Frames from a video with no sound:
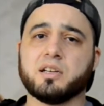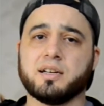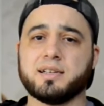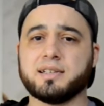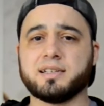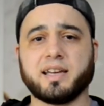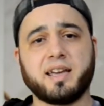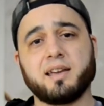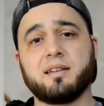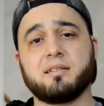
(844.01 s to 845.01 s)

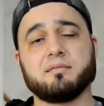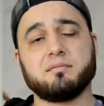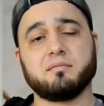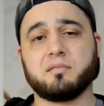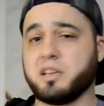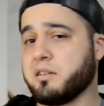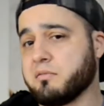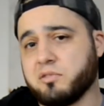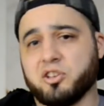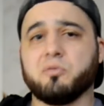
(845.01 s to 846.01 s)
And
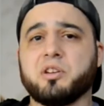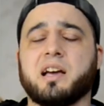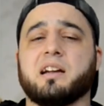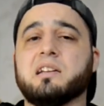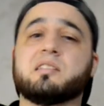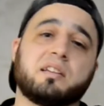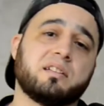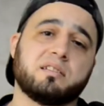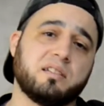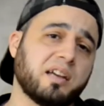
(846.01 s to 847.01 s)
then, you know, we got to list it
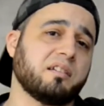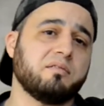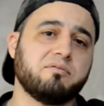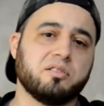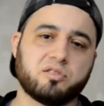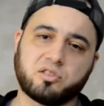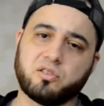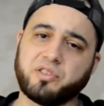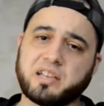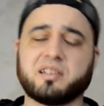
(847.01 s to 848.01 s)
as a negative.
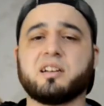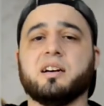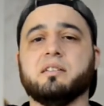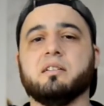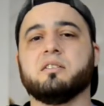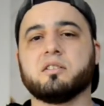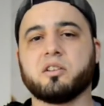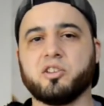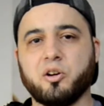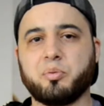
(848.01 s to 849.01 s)
So that's a con.
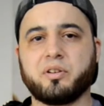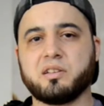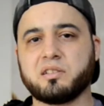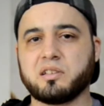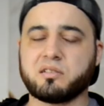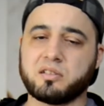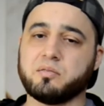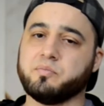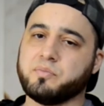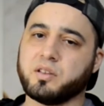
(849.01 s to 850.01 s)
The operating
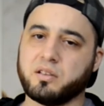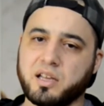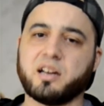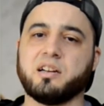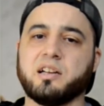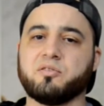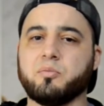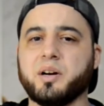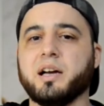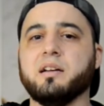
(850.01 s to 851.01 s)
system, not in
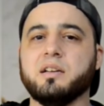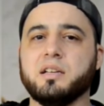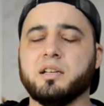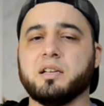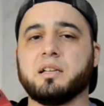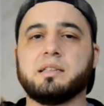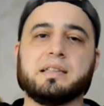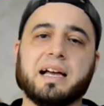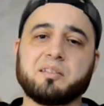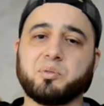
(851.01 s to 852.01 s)
Android Pie.
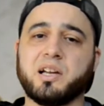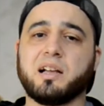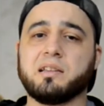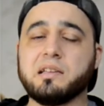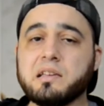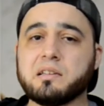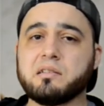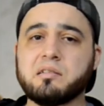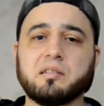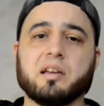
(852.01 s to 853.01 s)
Last but not
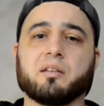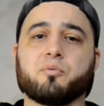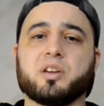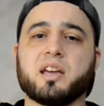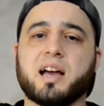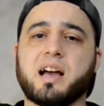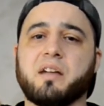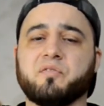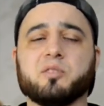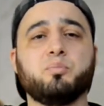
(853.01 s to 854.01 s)
least, we
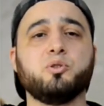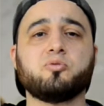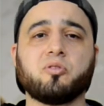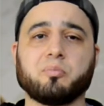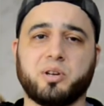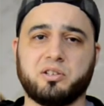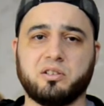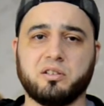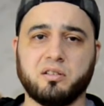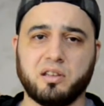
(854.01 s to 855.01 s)
have the Bluetooth
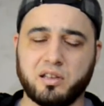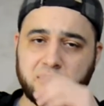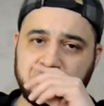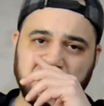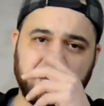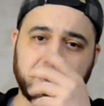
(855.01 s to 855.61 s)
version on this.